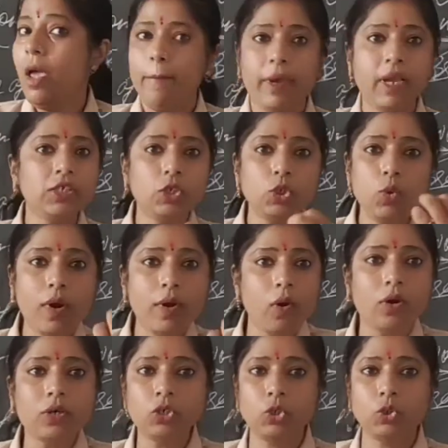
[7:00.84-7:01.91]
because you are
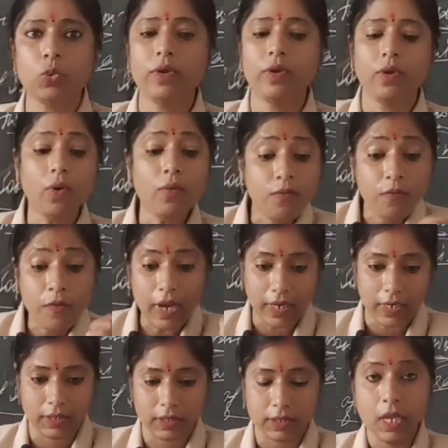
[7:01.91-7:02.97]
not showing your
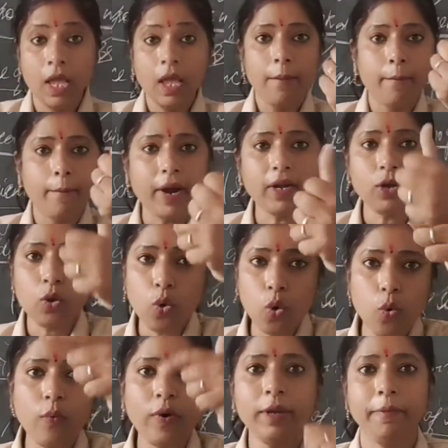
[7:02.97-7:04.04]
feelings. But
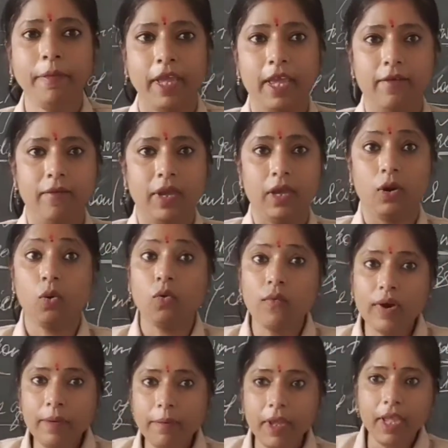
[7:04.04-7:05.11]
overt
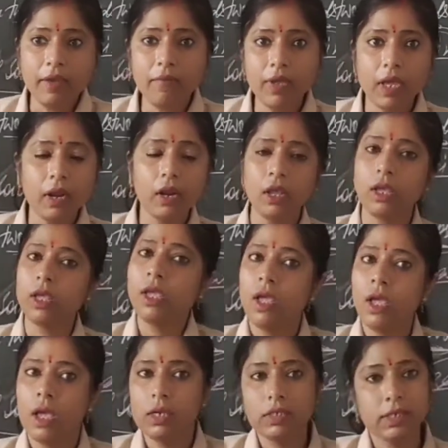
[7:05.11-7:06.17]
behavior,
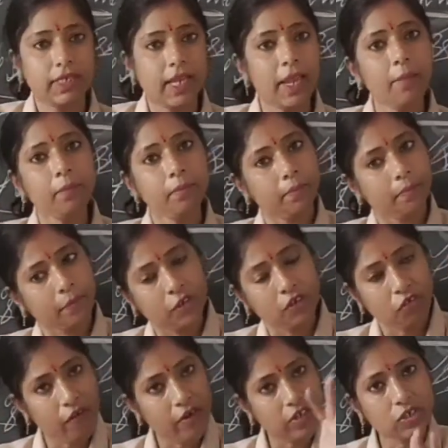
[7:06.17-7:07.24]
same
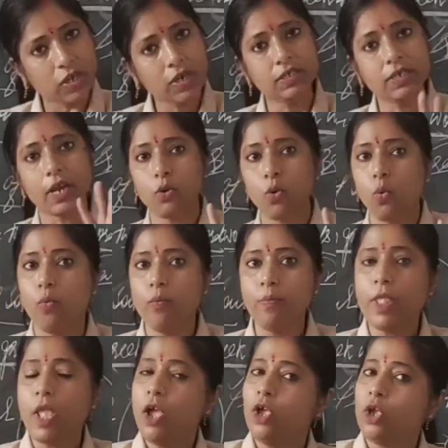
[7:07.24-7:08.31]
situation is at
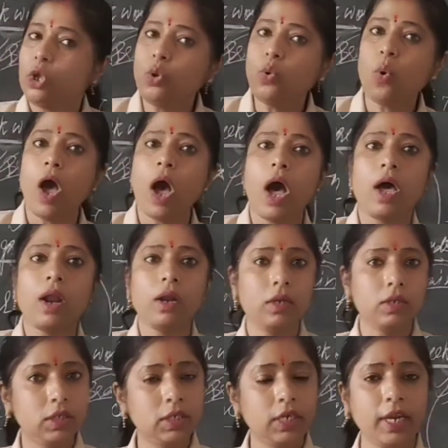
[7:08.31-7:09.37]
home. You are
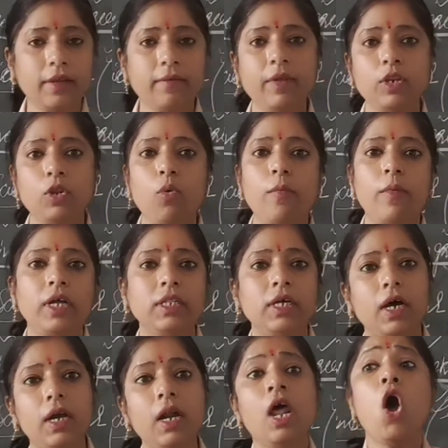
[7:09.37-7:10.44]
sitting with your
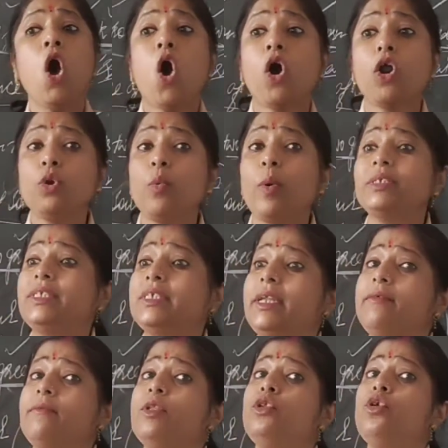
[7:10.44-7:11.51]
mother, or you are
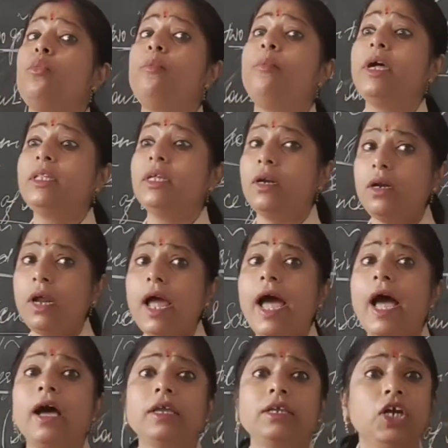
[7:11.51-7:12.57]
sitting with your brother,
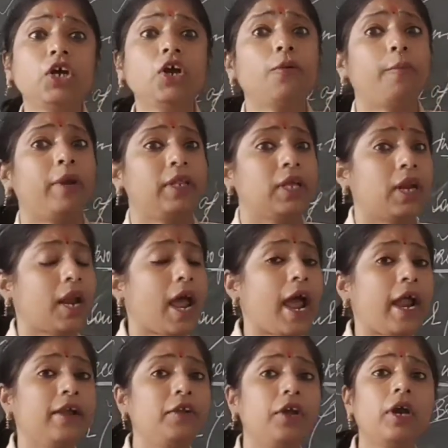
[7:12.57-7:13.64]
younger brother,
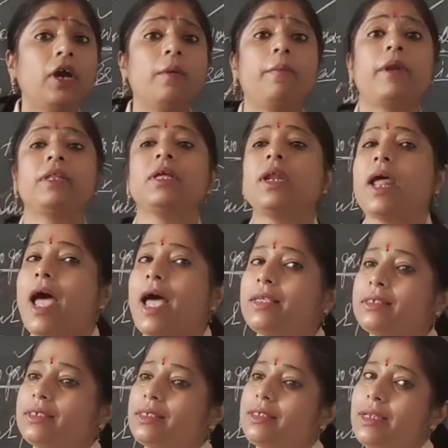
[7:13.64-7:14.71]
and younger brother
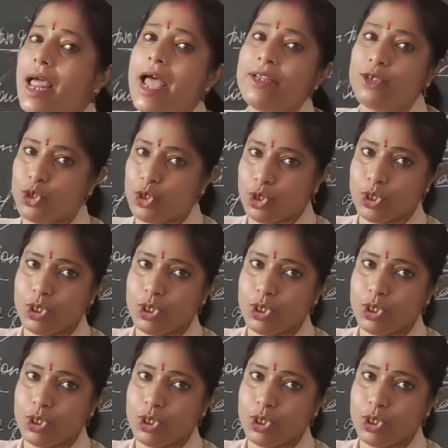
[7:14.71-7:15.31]
has snatched